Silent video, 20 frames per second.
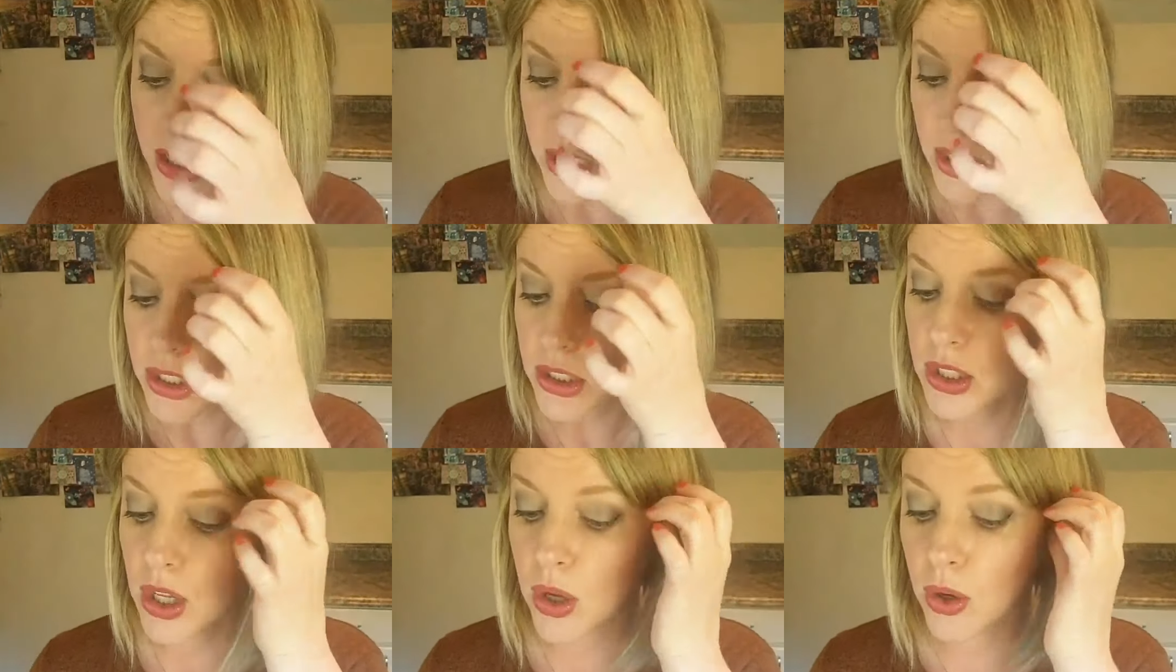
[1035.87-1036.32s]

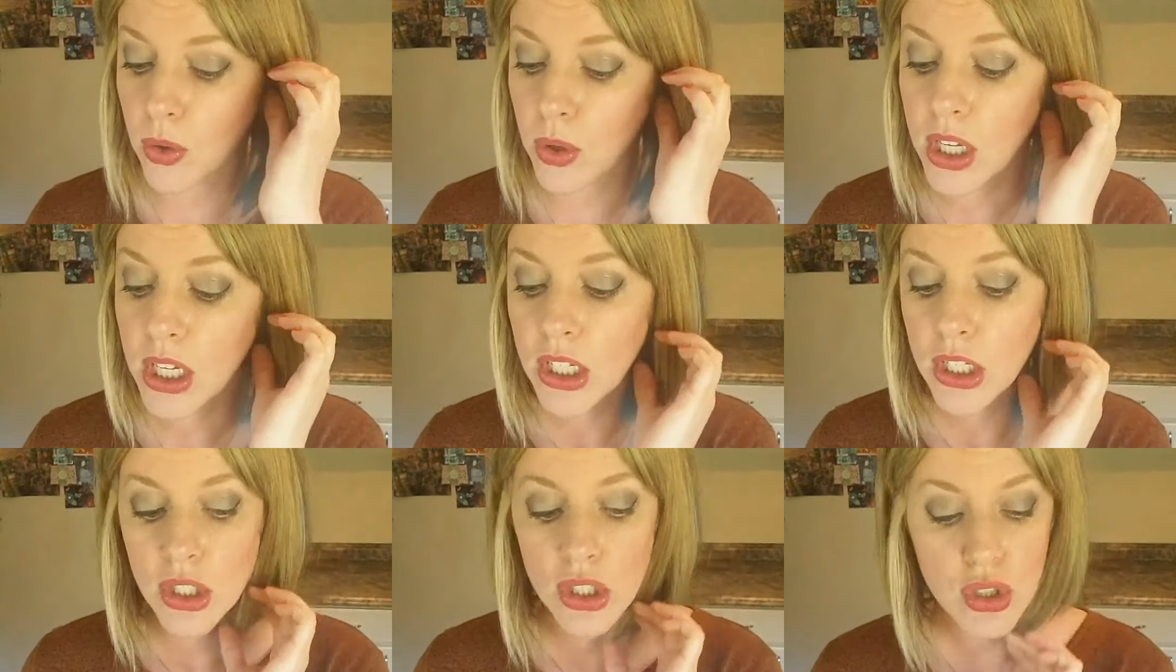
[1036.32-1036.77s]
So
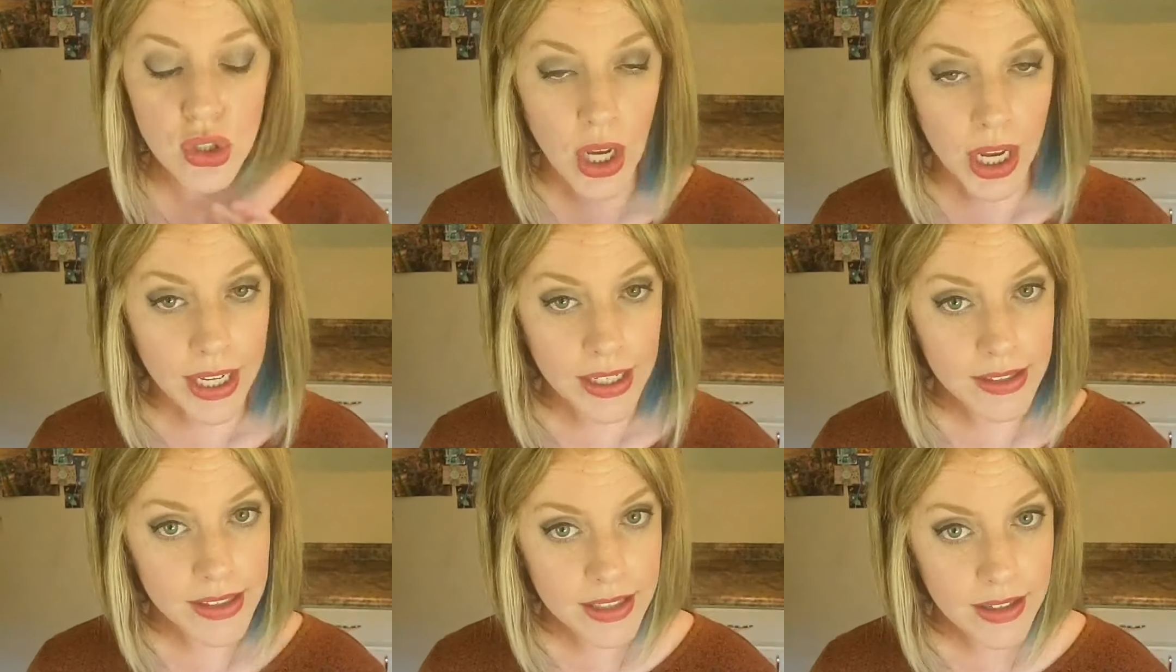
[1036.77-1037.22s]
check
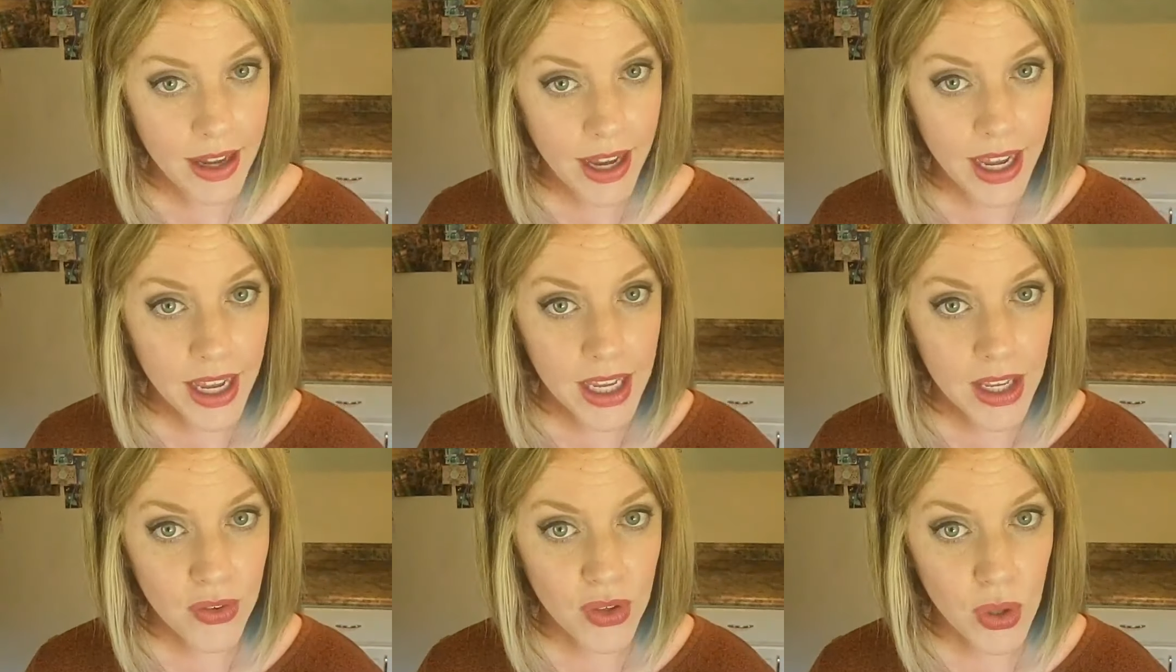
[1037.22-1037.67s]
it tonight
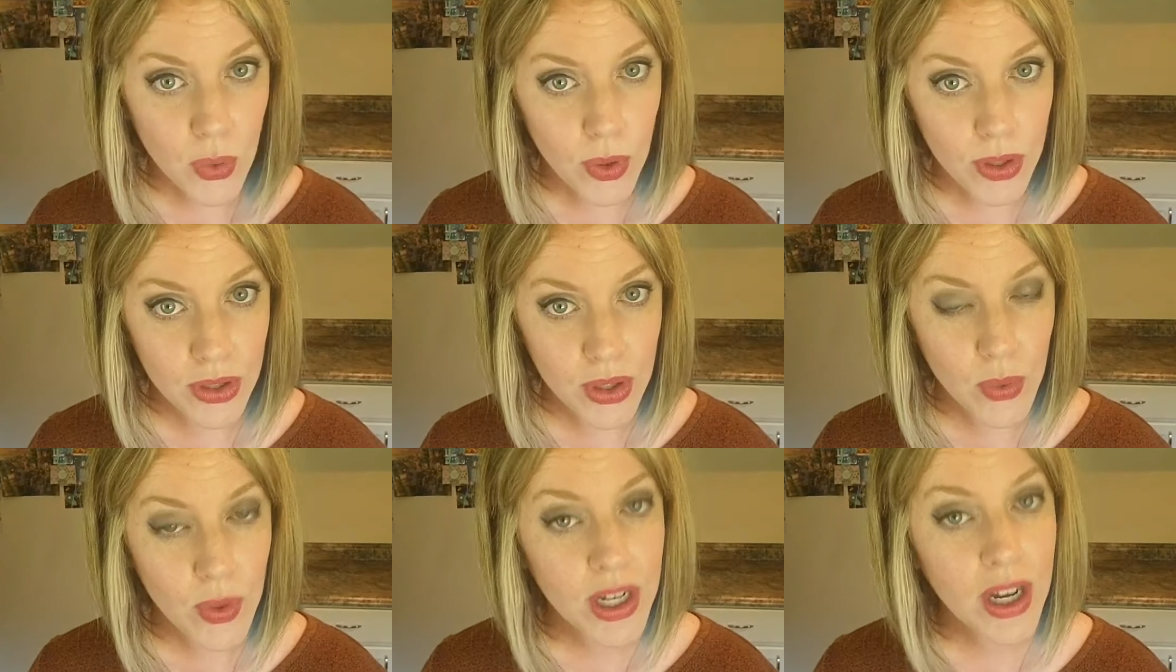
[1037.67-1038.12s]
if you want to
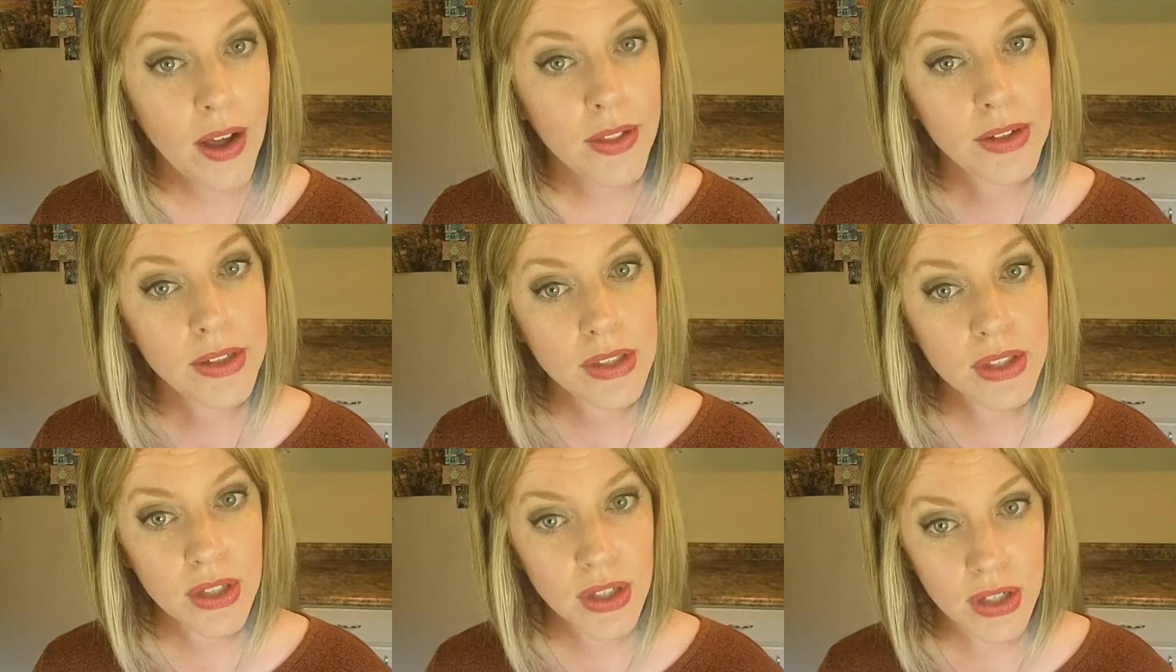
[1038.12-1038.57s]
know what
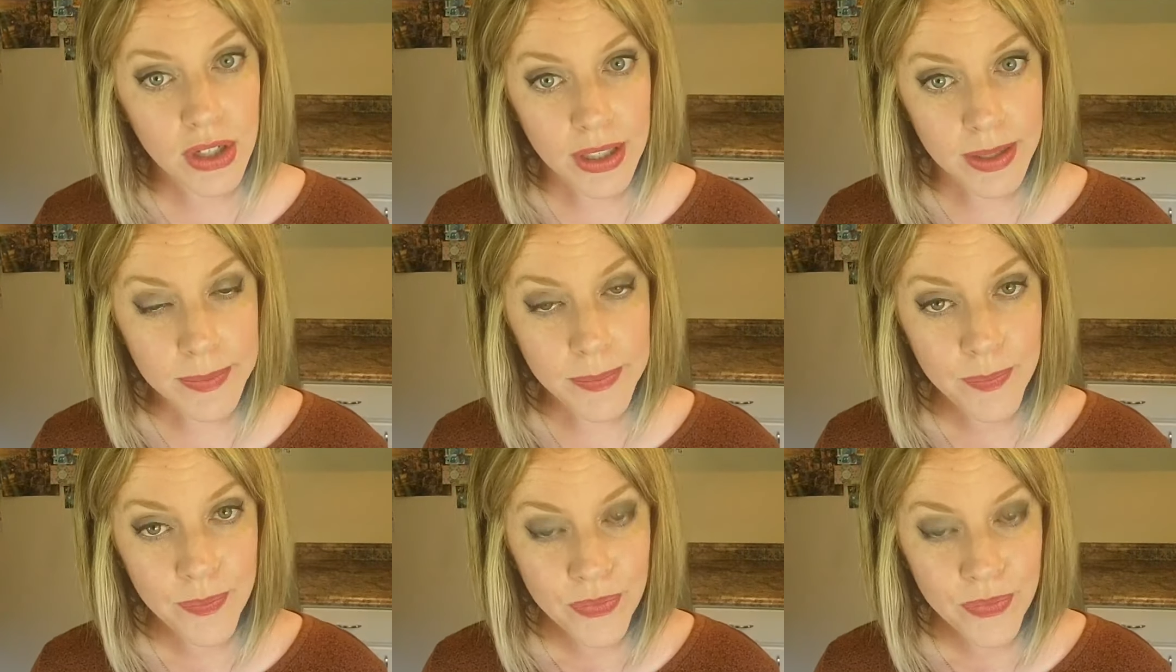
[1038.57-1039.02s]
colors look good.